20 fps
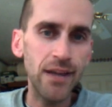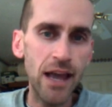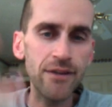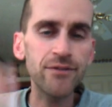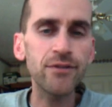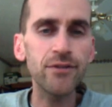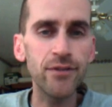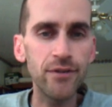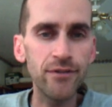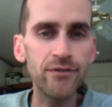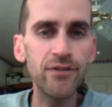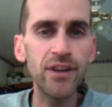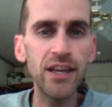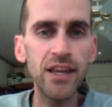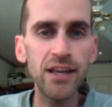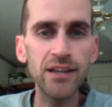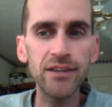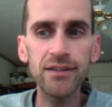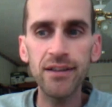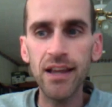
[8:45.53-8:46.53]
after the
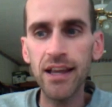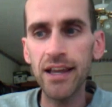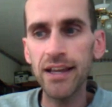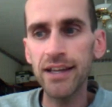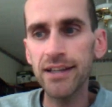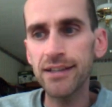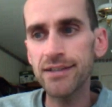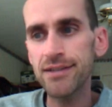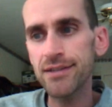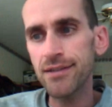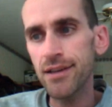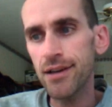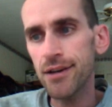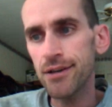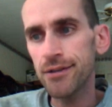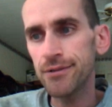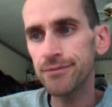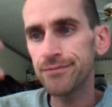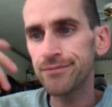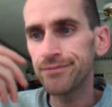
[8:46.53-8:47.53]
event and
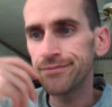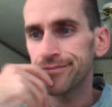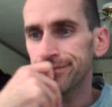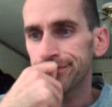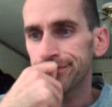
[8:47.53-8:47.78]
so